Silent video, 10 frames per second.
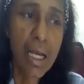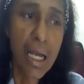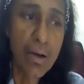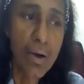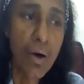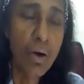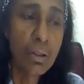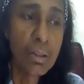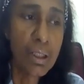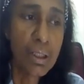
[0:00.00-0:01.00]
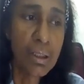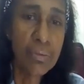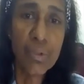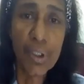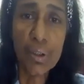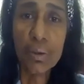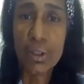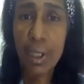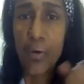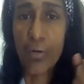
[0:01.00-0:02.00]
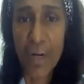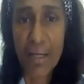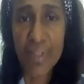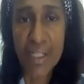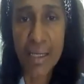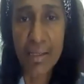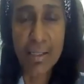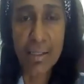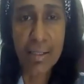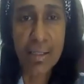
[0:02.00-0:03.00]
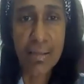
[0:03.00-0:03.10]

And all this, we use our 5 senses,